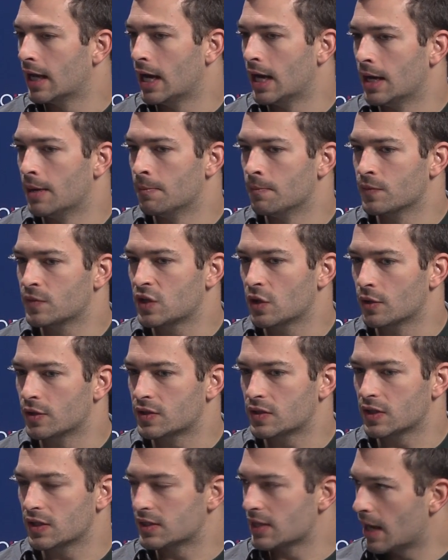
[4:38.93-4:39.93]
Um, so
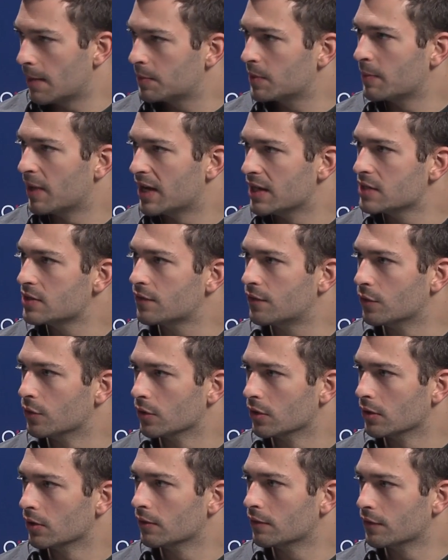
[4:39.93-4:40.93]
it's, it's optimized
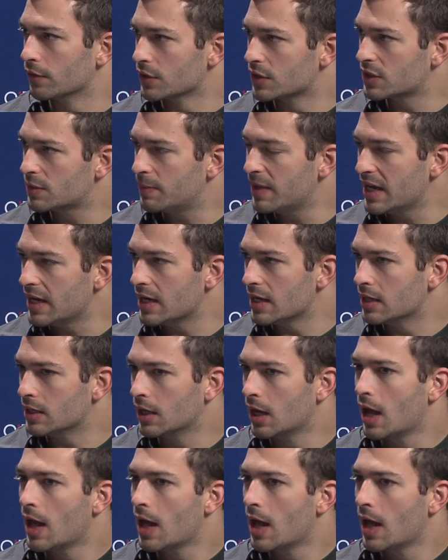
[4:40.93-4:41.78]
for, for speed.